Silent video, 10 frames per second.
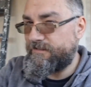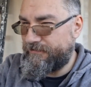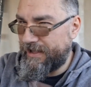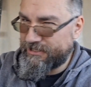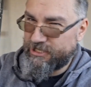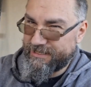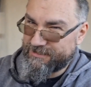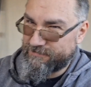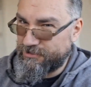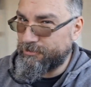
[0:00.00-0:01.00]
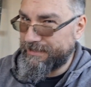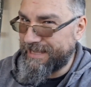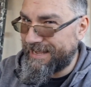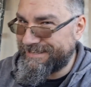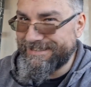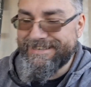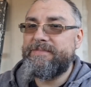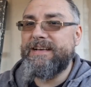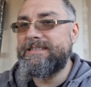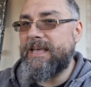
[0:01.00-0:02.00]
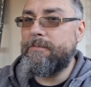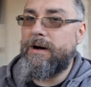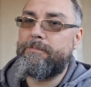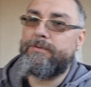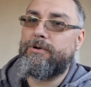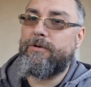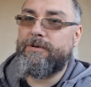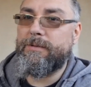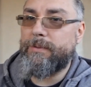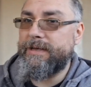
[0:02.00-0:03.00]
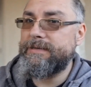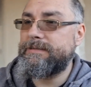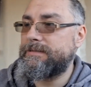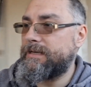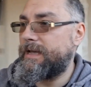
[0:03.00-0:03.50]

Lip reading: Fat chance of doing that. Things came up all over the place